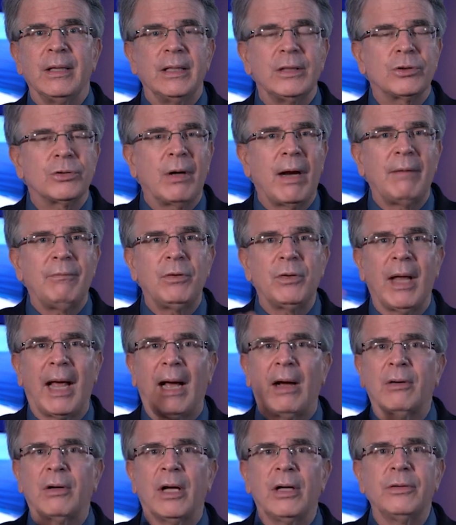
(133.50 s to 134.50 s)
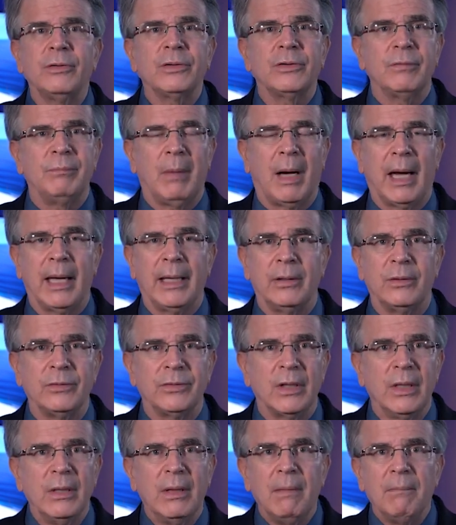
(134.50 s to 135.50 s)
that traveled out hundreds of
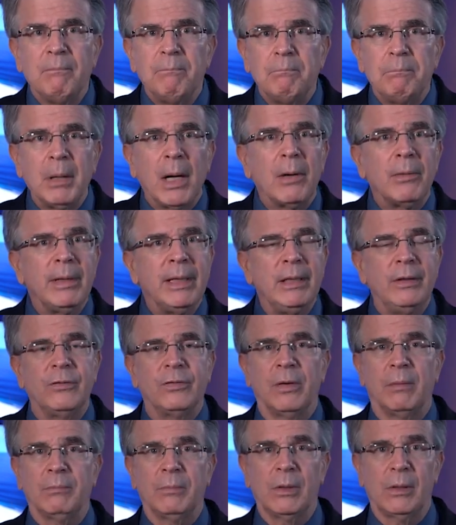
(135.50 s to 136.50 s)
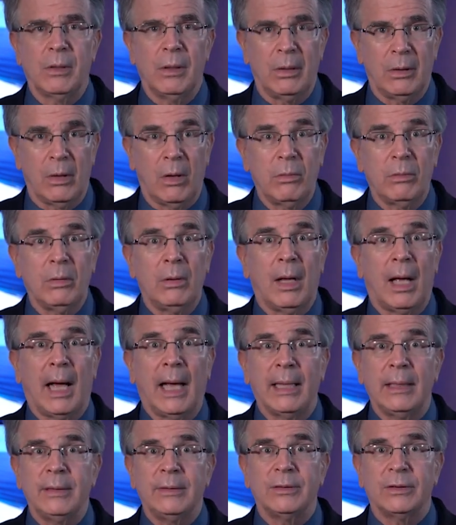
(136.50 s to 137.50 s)
miles, buried some local
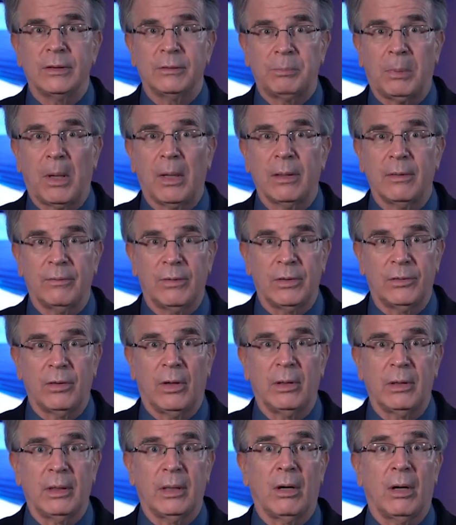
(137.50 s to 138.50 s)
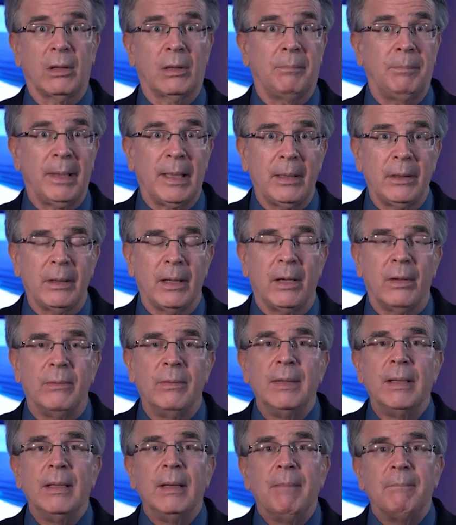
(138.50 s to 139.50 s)
islands as part of the Tonga archipelago,
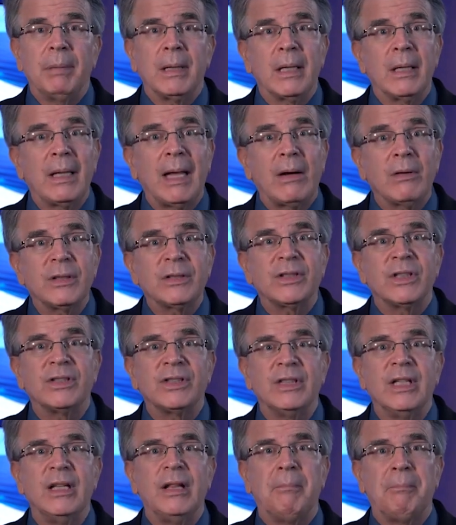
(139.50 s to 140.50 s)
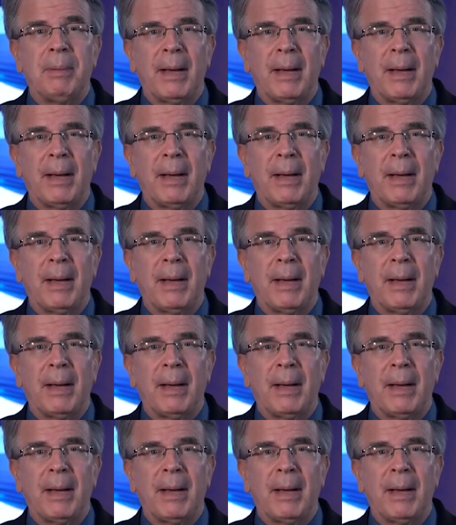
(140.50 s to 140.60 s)
but allowed us to see the